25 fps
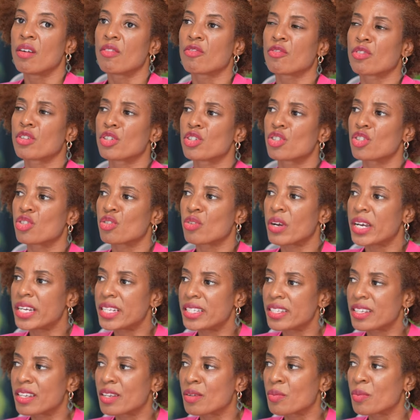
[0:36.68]

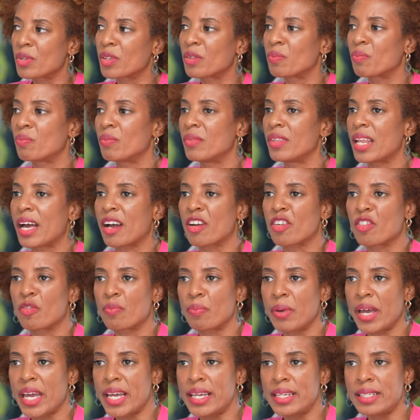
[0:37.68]
frustrated with lack of
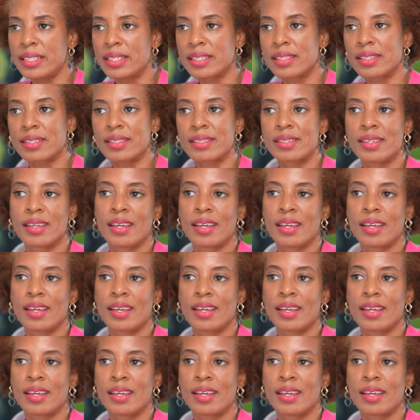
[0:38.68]
pace,